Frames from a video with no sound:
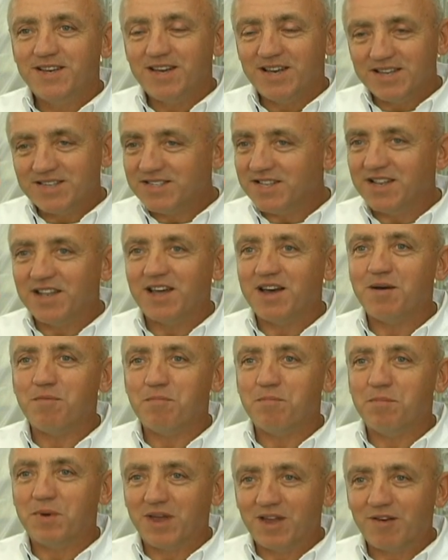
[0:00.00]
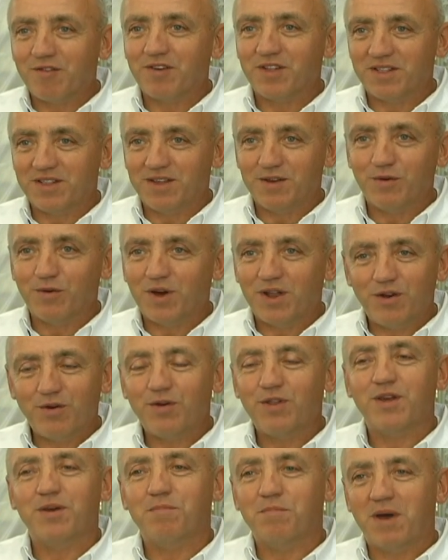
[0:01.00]
isn't that big of a deal. I
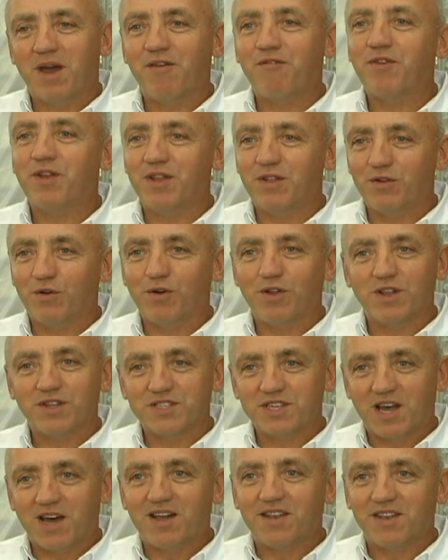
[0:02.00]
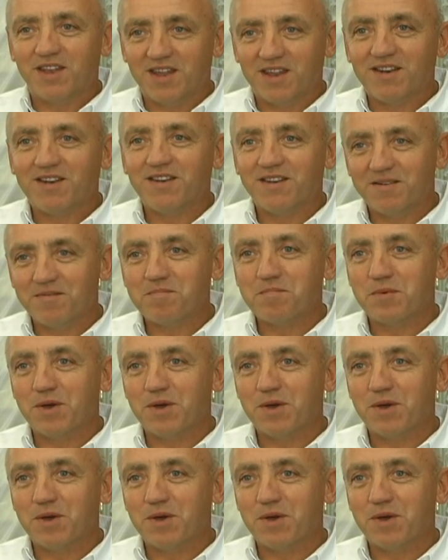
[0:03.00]
know that every dollar's hard earned,